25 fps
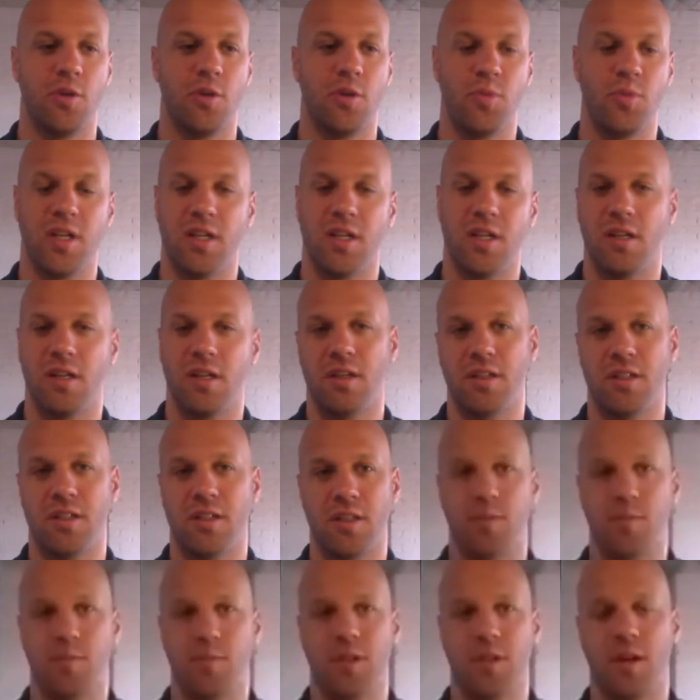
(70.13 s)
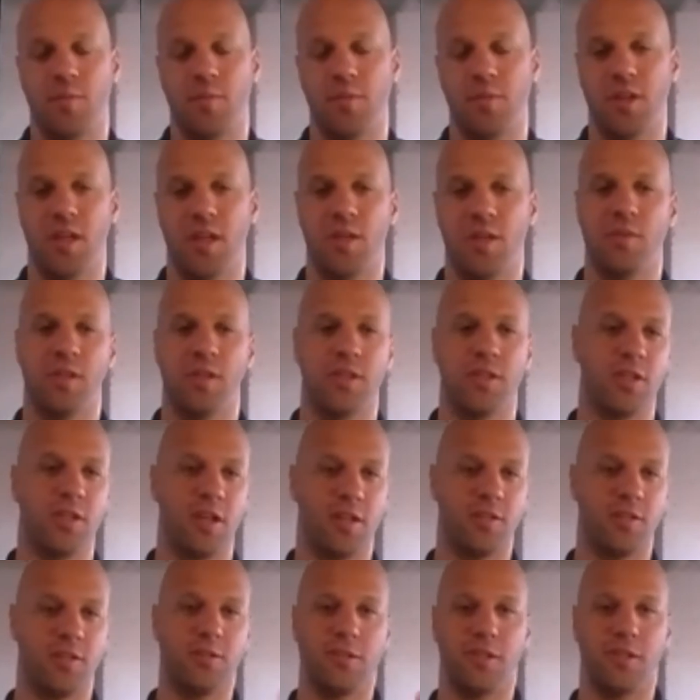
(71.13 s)
being in its tip-top shape, because
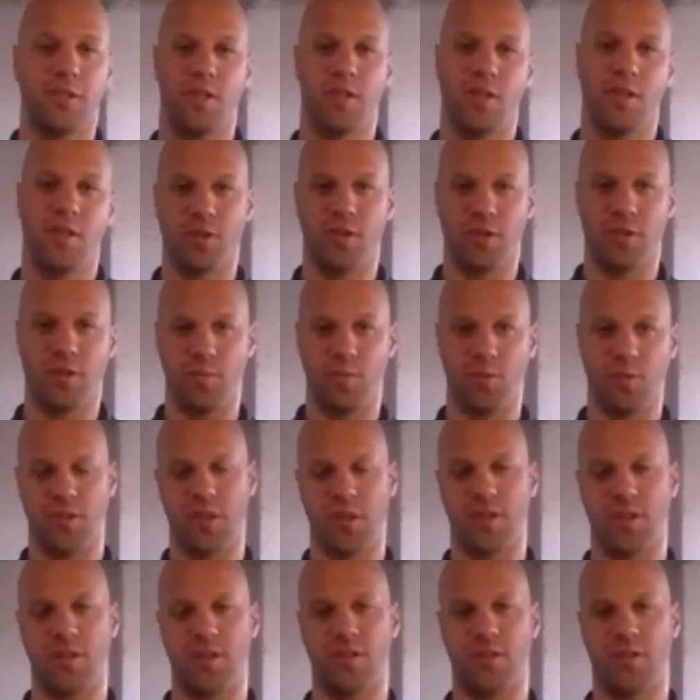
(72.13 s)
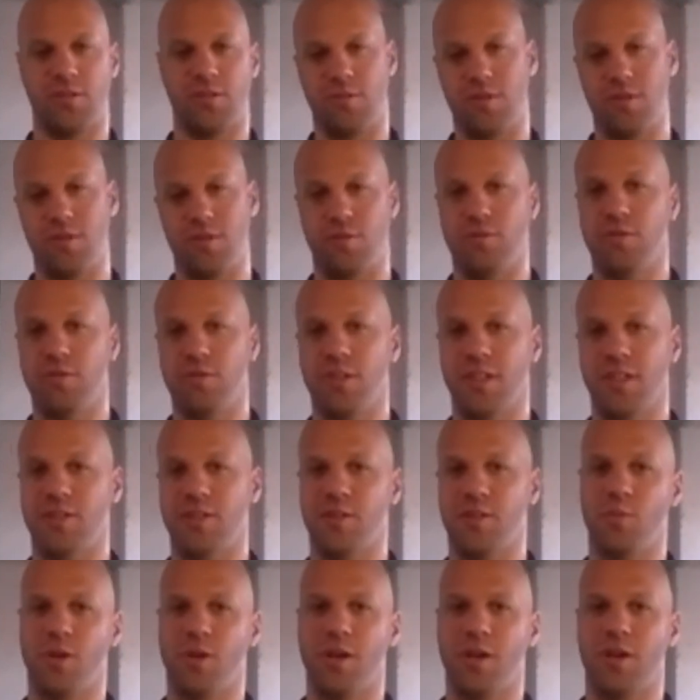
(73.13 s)
not only are they wanting to present it to you as
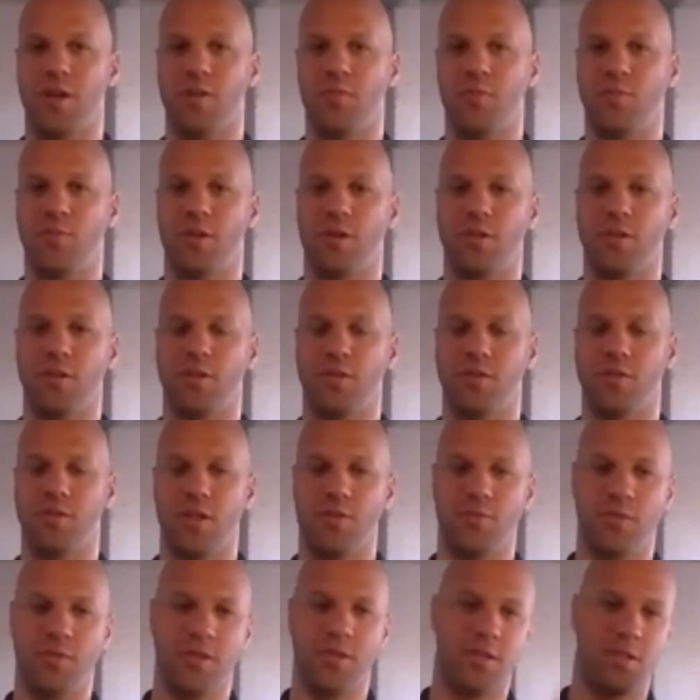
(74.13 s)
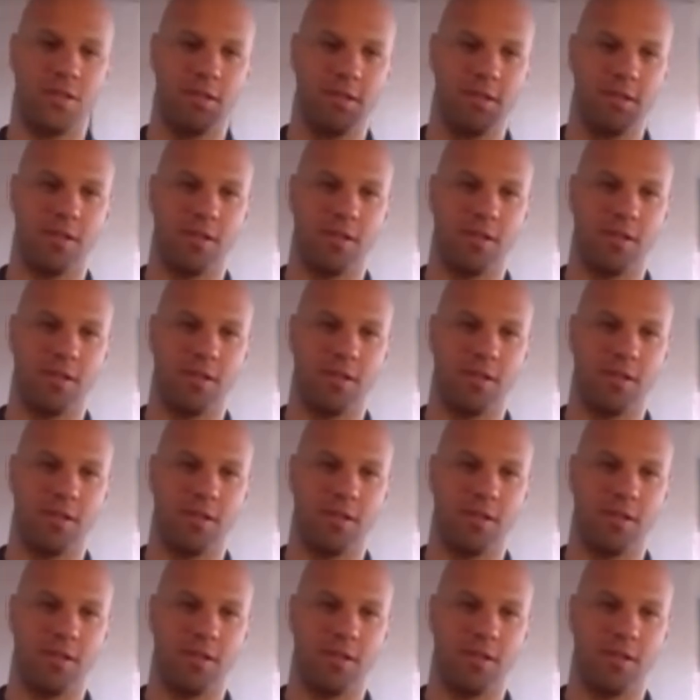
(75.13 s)
the buyer, but also they want,